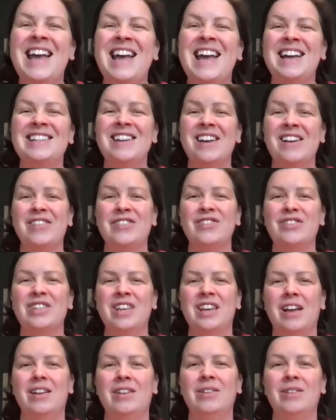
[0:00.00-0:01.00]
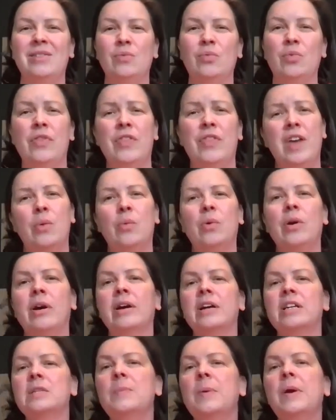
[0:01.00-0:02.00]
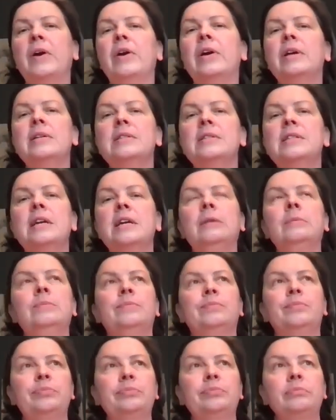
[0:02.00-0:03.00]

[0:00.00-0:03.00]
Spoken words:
and to understand what they were experiencing.